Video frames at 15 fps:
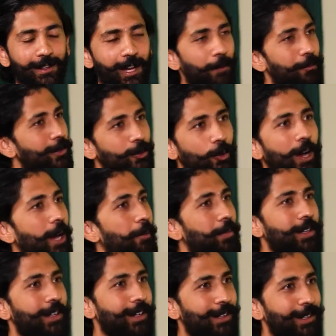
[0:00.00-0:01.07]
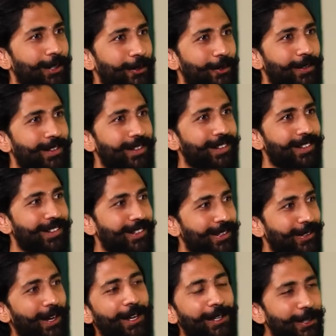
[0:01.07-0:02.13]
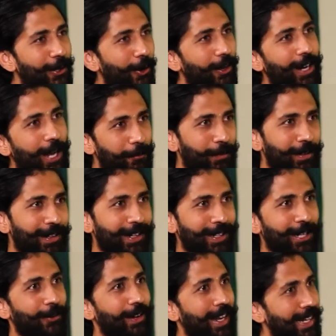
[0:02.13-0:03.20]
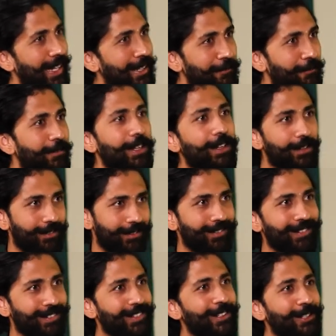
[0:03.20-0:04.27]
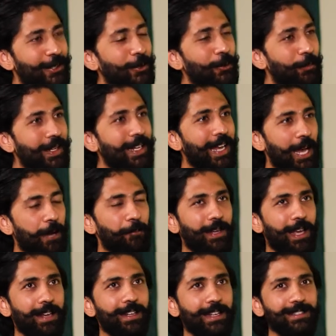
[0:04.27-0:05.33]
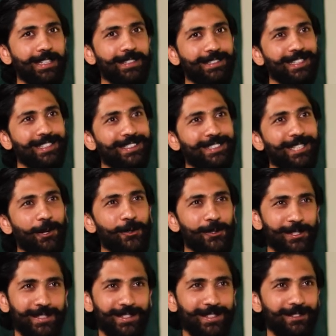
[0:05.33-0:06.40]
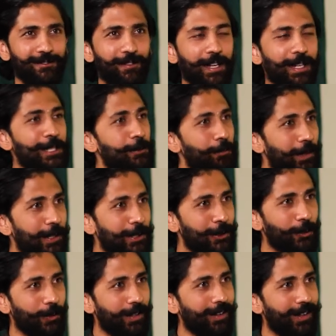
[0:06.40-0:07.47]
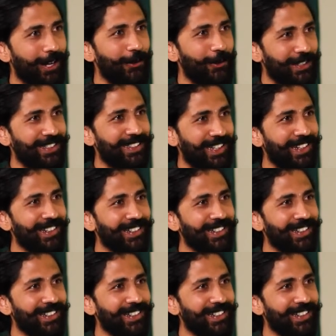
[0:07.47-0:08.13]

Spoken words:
I'm so happy right now. And you're happy right now, and I can feel you being happy. And it sounds very spiritual, I would say,